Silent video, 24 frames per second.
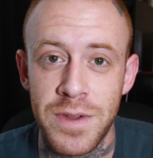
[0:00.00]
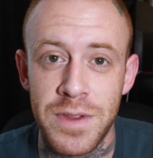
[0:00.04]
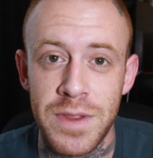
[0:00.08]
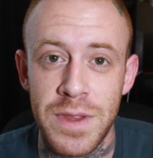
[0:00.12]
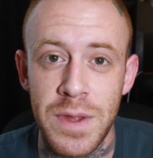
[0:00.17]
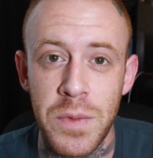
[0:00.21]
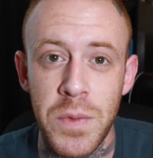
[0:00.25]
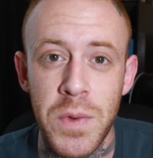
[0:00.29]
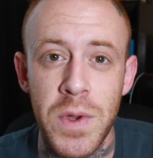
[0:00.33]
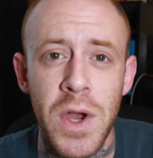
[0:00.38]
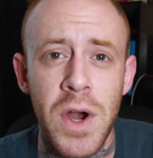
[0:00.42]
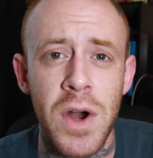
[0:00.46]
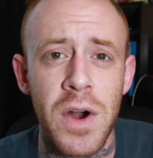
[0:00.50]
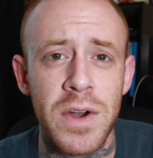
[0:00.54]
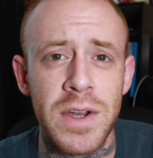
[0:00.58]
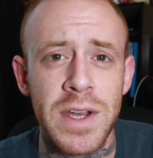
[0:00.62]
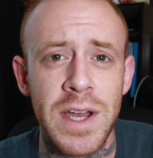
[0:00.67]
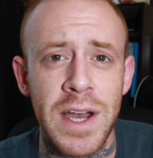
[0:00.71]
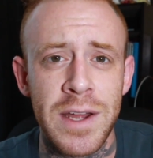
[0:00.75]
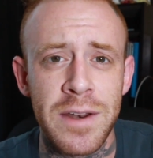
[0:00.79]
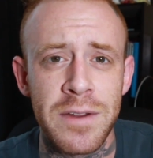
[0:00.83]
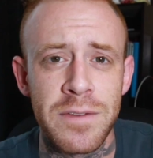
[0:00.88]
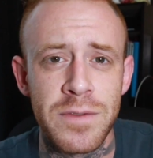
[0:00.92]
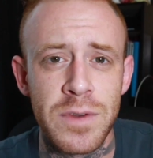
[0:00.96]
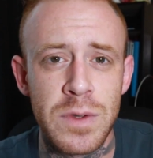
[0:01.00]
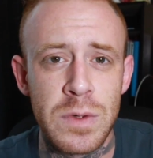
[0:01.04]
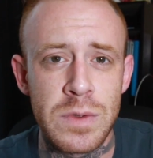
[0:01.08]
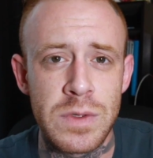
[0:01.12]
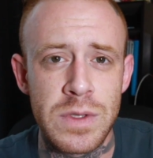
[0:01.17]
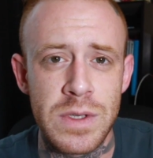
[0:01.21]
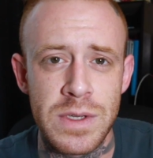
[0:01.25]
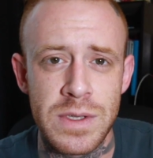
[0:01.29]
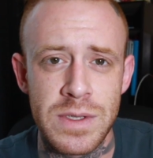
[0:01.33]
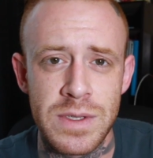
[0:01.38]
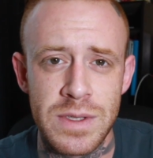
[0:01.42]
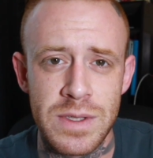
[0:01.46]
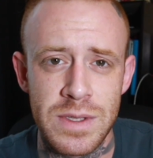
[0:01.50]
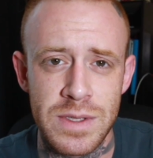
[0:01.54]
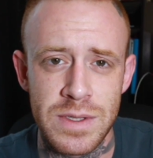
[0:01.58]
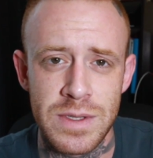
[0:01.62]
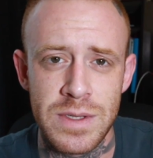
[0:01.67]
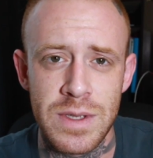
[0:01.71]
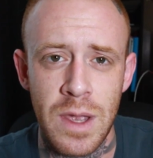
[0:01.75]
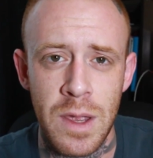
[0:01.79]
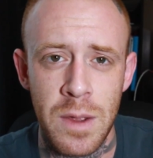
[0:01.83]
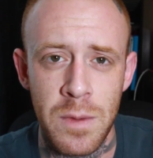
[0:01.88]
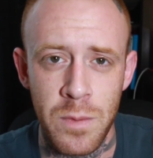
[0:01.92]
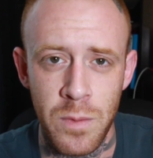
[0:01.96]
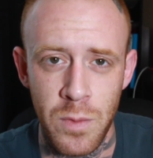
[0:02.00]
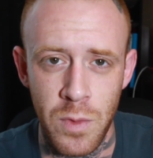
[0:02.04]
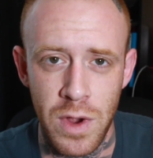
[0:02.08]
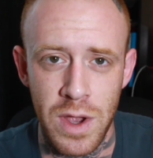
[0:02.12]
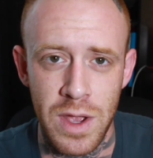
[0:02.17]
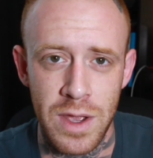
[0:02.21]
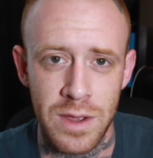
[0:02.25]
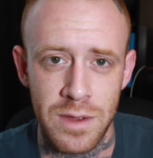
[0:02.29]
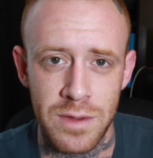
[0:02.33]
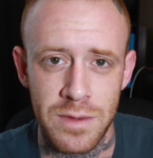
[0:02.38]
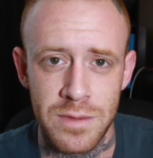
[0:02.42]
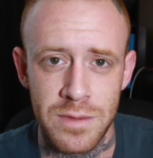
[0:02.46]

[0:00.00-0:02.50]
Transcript: that we all kind of view this the same way.